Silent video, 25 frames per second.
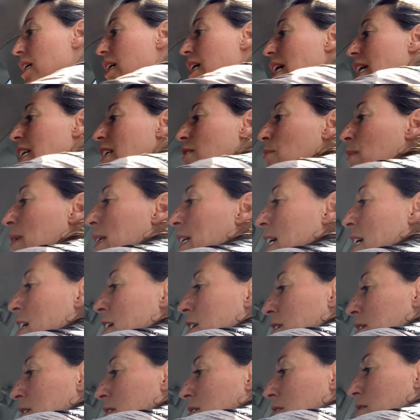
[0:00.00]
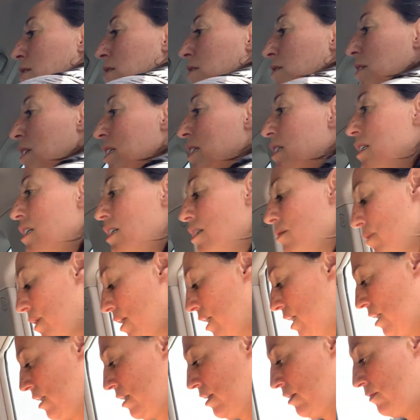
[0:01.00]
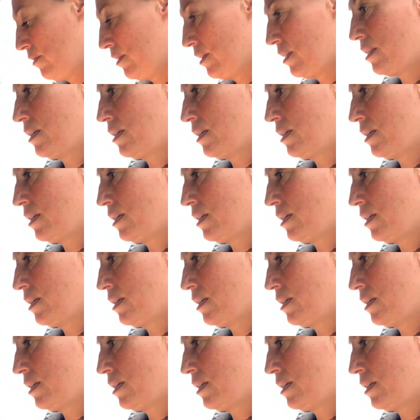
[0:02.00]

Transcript: Anybody else who is going to be eating with